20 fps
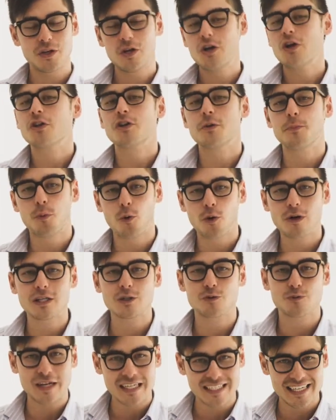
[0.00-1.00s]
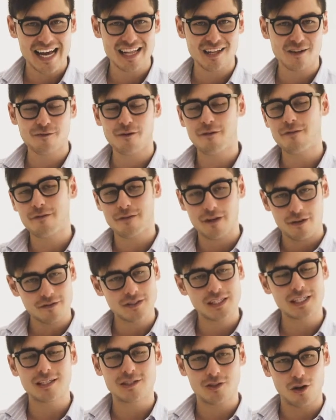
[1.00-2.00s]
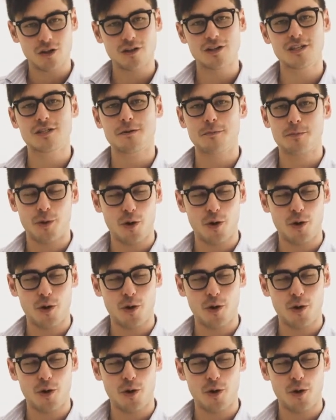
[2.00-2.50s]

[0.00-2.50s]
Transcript: The book is retailing for $50